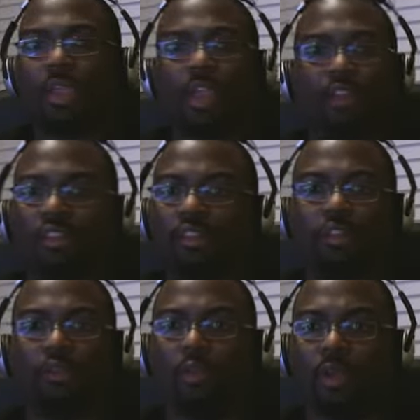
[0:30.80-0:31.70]
Anderson
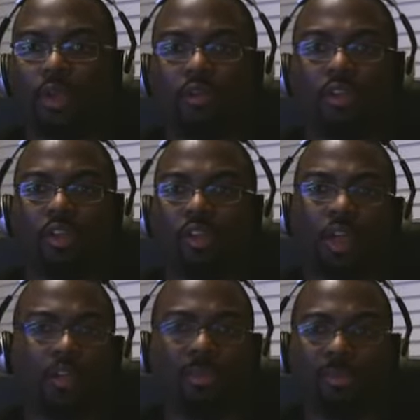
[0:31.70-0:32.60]
Silva went out there. A
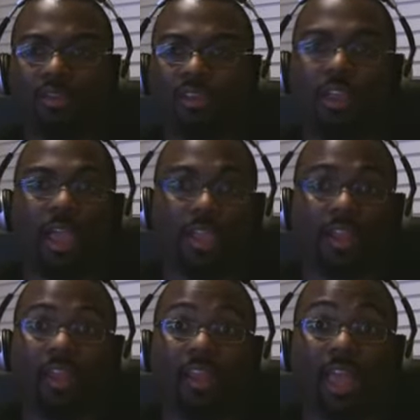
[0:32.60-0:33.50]
lot of people say he
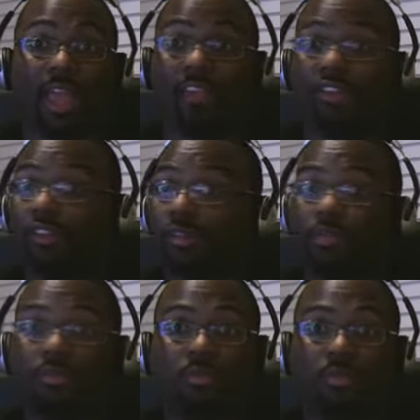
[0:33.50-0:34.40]
acted like an
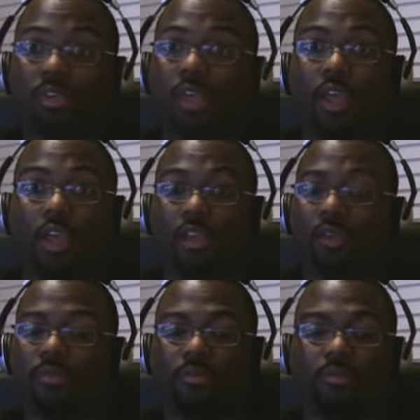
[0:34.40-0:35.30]
ass.
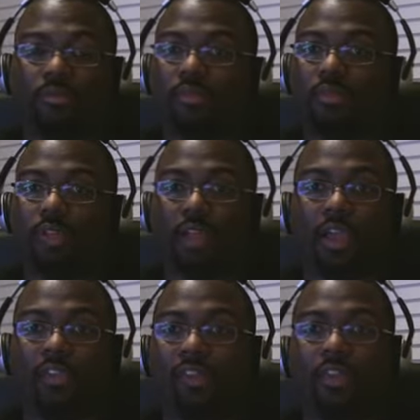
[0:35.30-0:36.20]
Hey, like
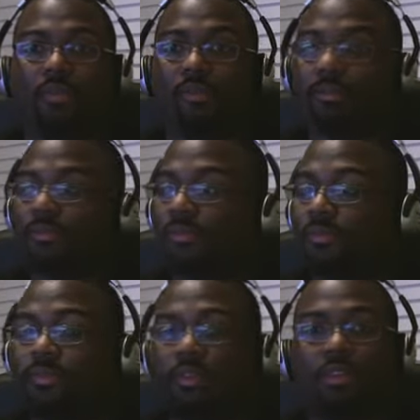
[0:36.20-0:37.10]
I said,
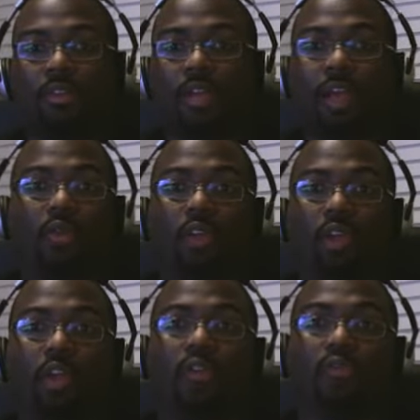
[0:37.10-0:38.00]
I don't
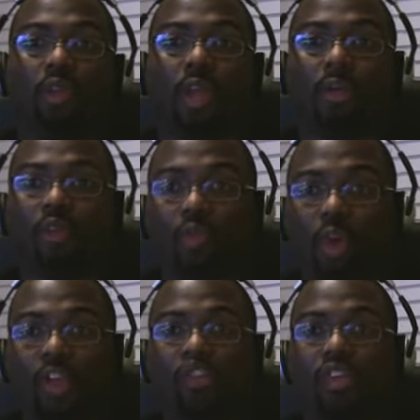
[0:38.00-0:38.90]
care. What I was
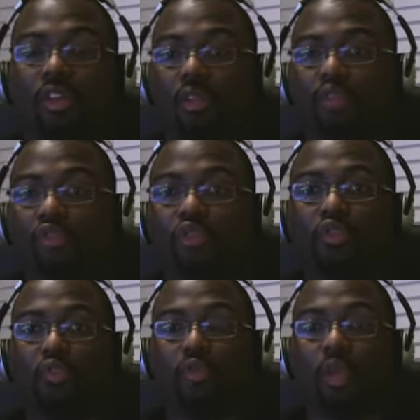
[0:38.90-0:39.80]
watching in those
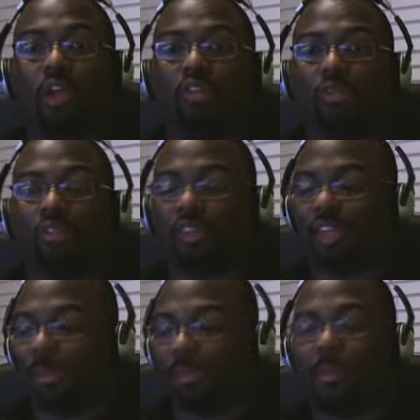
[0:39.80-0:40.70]
first 2 rounds was
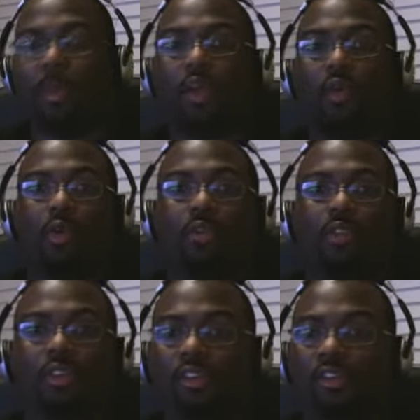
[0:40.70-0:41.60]
the MMA
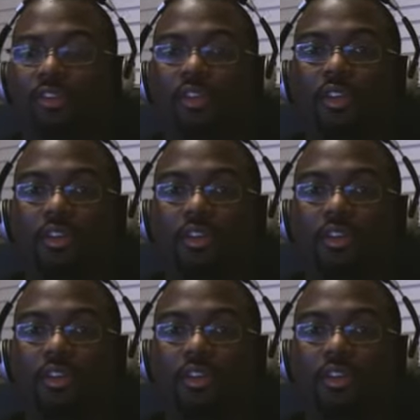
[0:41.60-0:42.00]
equivalent of